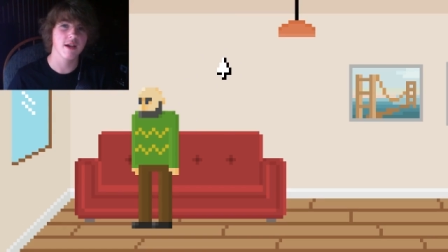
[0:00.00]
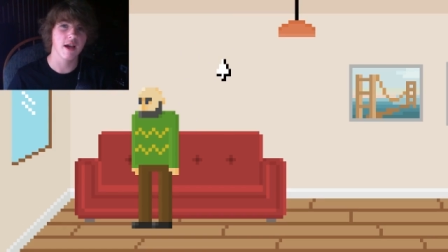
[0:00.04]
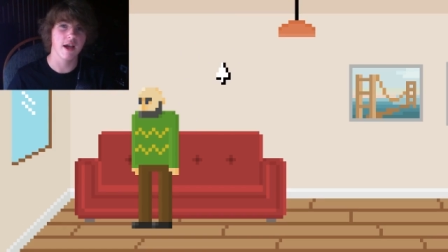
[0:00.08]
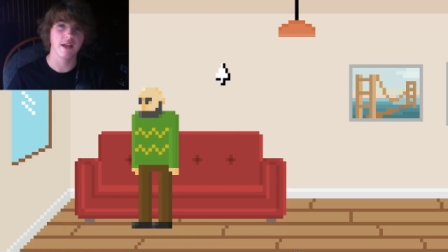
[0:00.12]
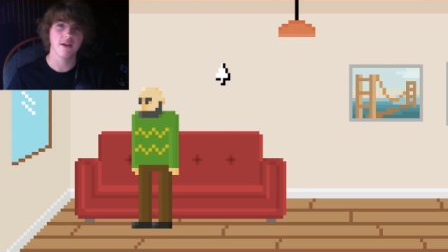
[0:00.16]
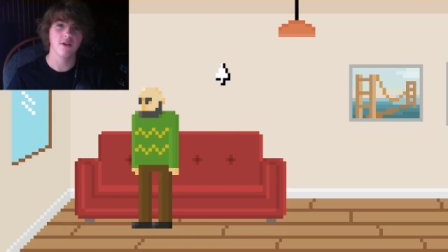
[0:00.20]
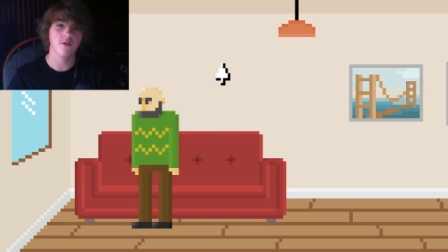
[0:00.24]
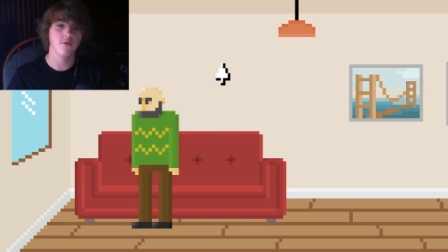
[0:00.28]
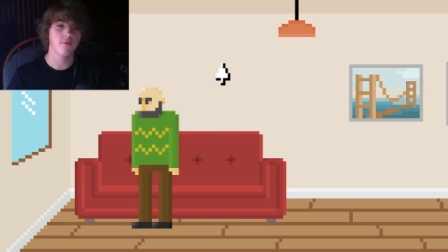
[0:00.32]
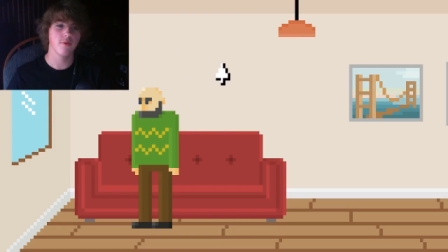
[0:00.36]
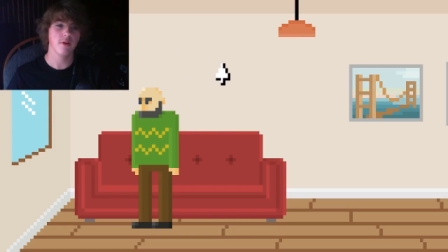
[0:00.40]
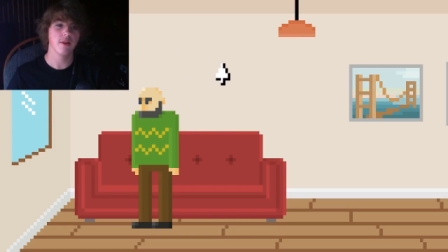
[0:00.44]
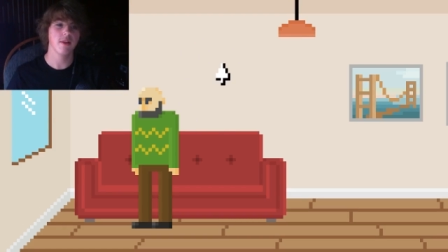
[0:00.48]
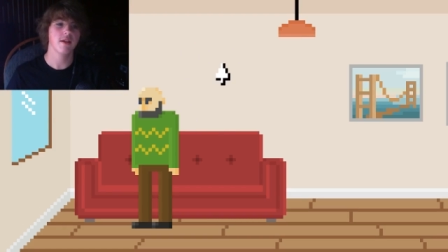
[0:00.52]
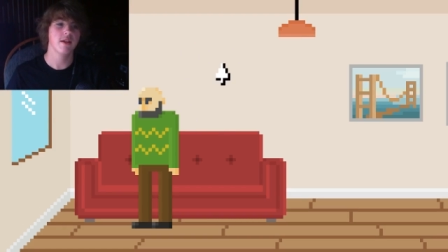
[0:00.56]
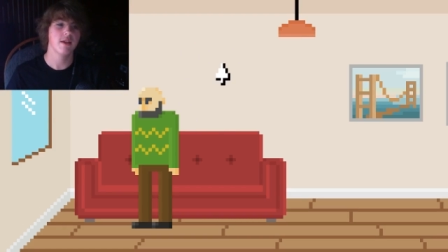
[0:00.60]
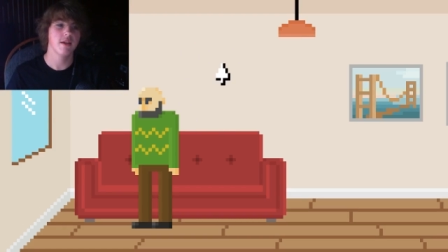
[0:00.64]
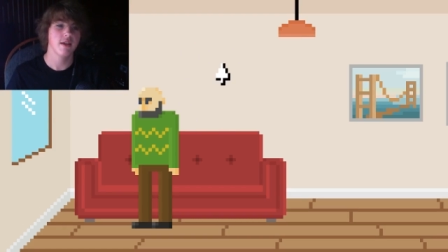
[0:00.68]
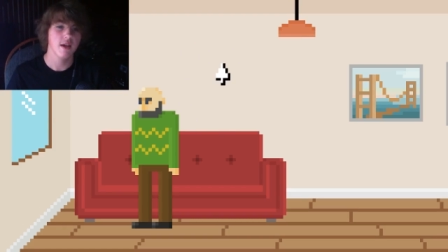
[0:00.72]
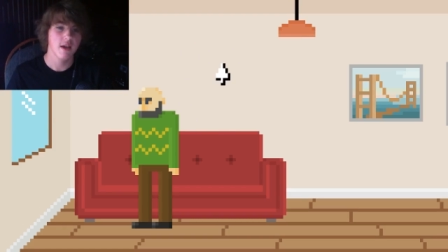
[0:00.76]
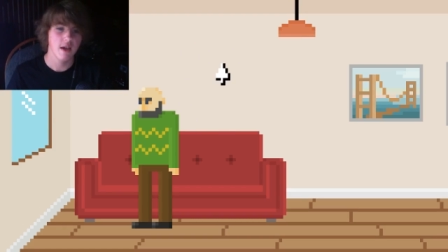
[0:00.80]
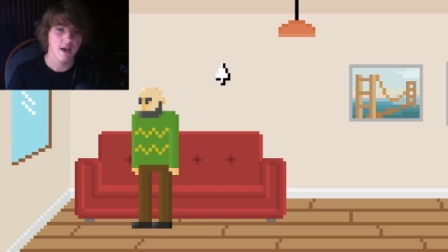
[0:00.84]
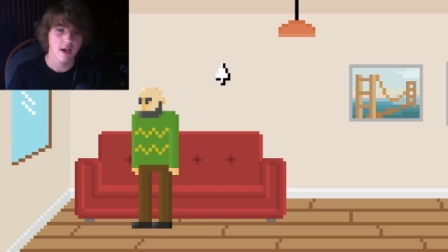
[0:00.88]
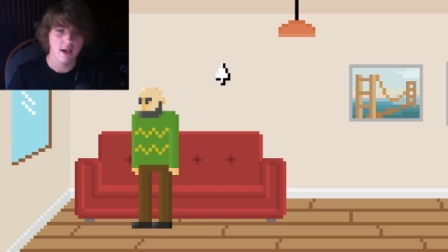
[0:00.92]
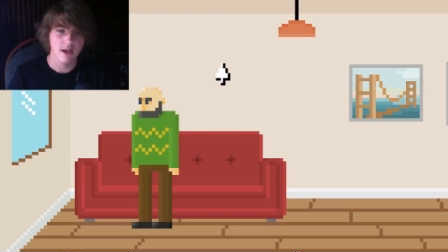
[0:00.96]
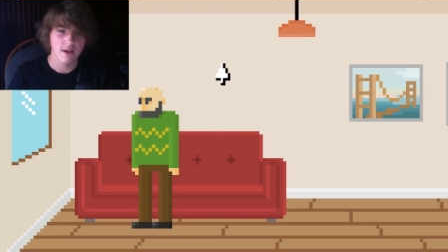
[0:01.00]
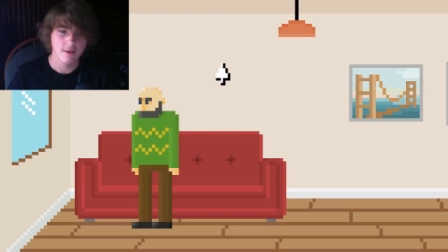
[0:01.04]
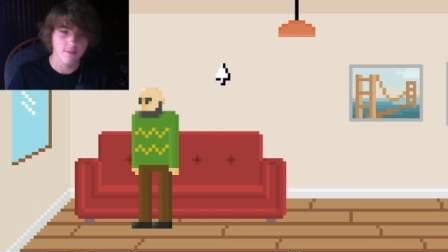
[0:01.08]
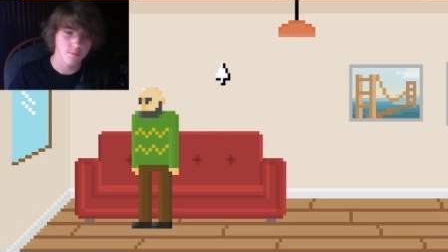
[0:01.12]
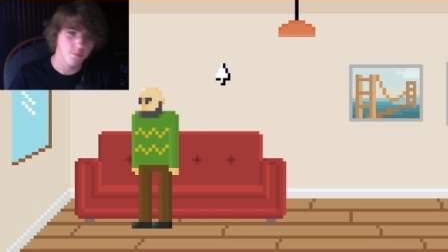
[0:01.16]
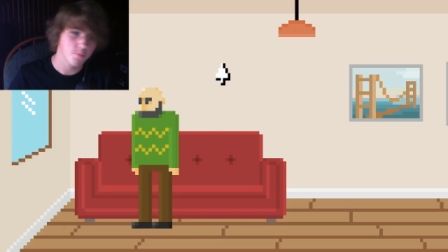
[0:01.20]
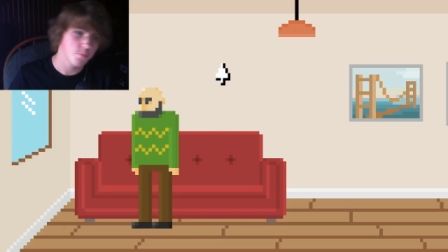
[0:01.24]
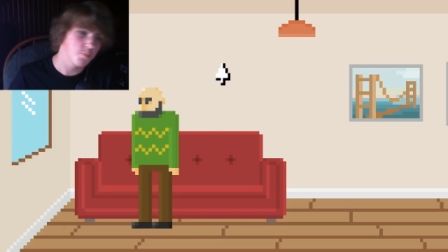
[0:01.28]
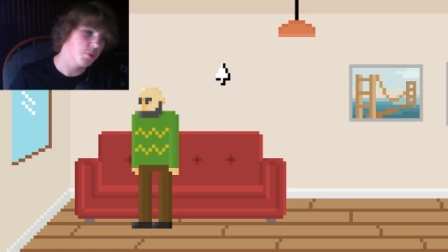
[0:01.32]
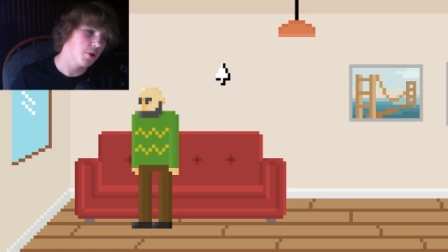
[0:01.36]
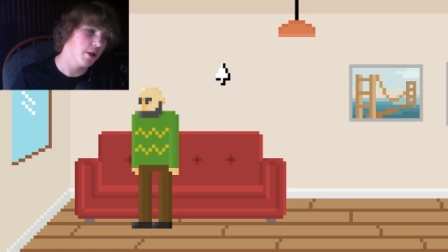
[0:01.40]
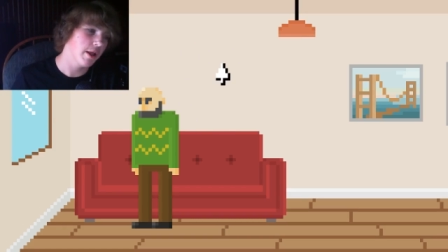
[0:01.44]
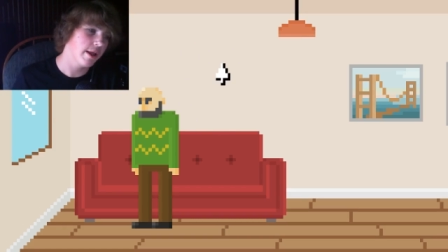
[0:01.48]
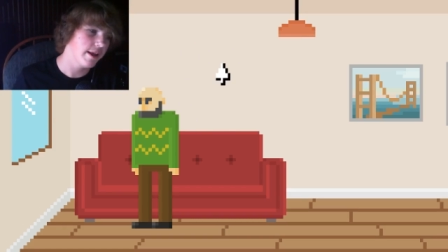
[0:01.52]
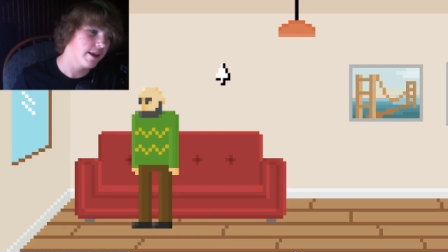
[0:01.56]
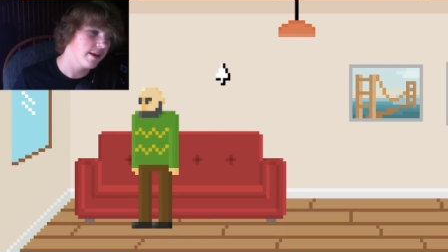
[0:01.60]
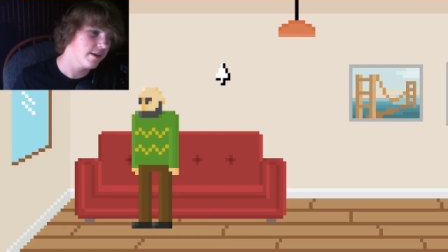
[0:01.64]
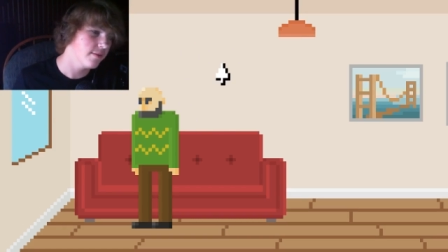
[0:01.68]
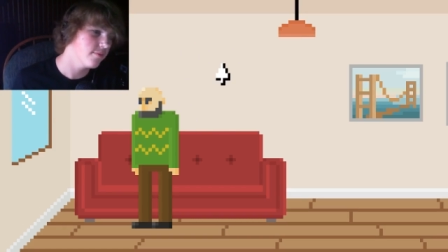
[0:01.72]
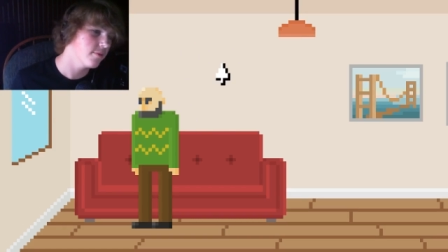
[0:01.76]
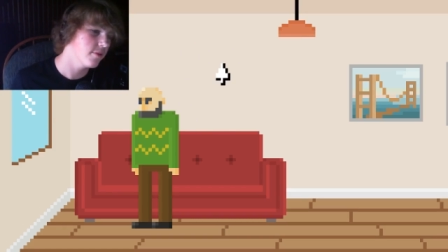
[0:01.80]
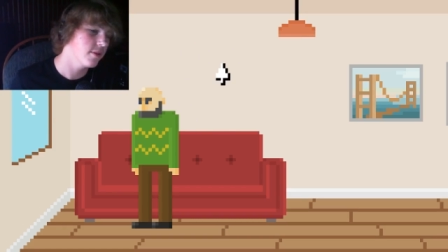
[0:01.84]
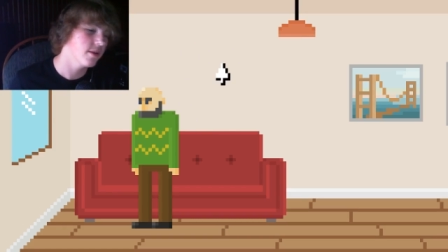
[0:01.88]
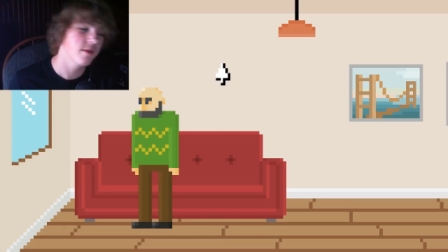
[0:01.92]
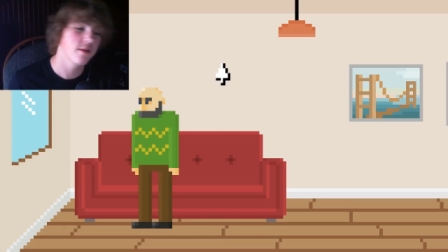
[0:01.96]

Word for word: I don't really play